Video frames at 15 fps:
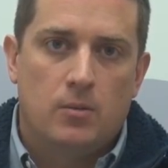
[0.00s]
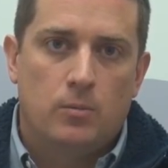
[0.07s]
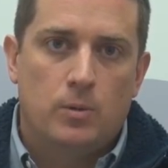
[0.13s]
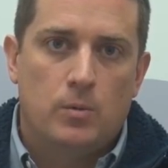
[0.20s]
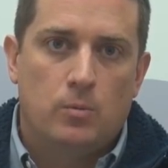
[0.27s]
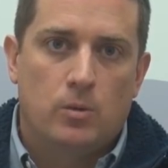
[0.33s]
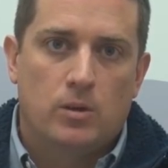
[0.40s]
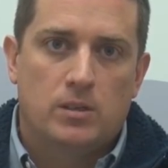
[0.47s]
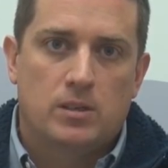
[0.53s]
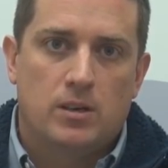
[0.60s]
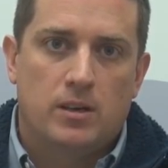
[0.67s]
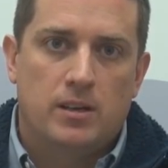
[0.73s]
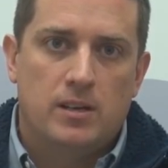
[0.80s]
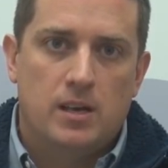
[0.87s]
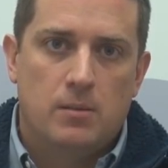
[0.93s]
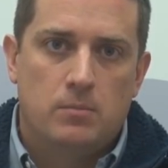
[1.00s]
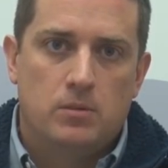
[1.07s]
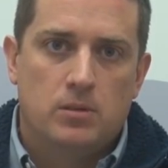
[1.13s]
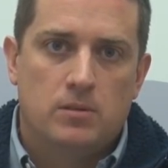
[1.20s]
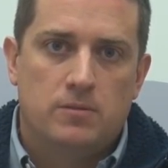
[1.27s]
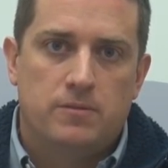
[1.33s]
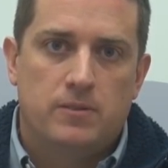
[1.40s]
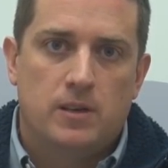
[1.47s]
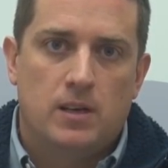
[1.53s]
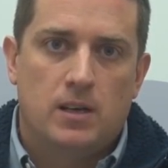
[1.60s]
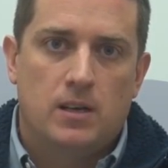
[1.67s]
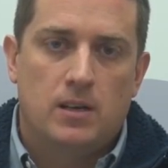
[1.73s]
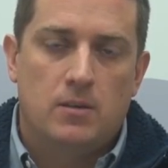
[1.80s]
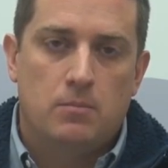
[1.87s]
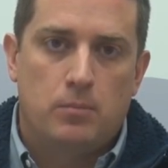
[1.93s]
We worked on a number
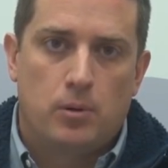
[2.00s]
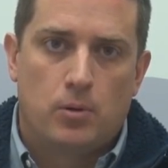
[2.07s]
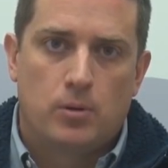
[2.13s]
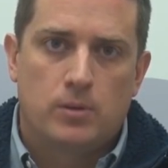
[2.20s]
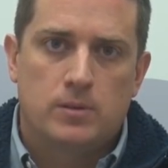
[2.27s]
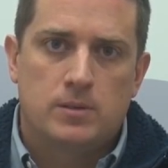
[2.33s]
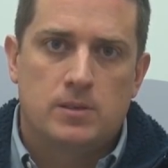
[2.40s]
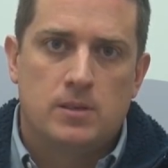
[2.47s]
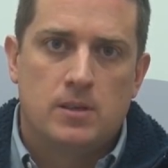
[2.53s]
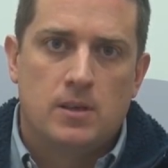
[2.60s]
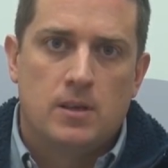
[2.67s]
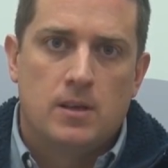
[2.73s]
of important